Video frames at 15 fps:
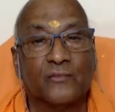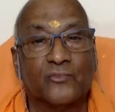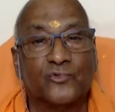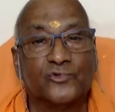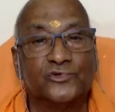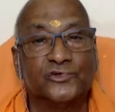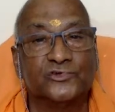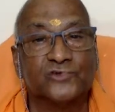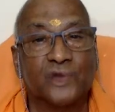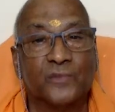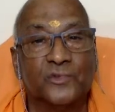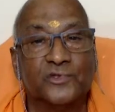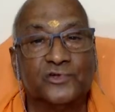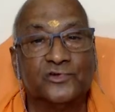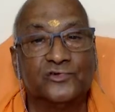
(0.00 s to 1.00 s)
Puja
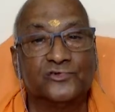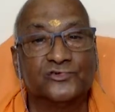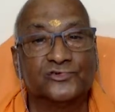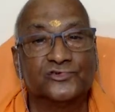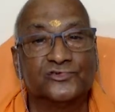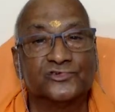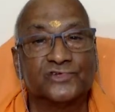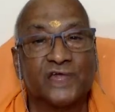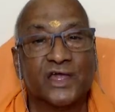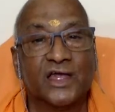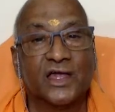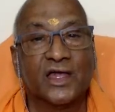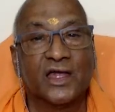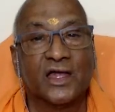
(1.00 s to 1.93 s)
Swamiji used to say